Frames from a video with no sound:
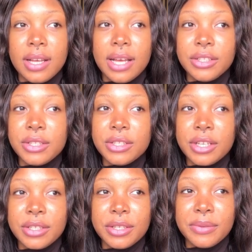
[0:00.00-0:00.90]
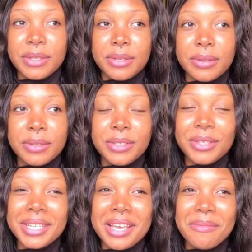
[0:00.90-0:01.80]
I just checked your results.
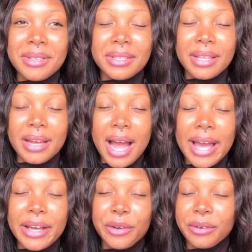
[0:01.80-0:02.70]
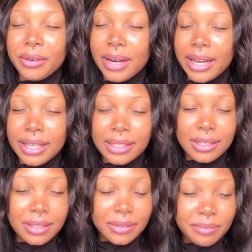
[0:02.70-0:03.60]
Your name is there. I cried.
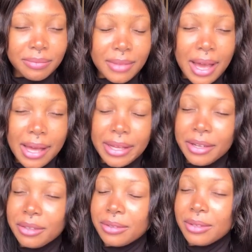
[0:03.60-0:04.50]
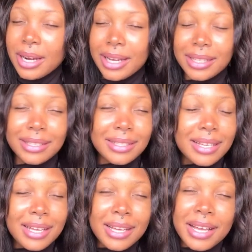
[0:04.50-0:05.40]

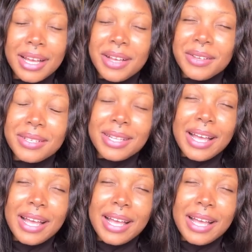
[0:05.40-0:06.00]
I was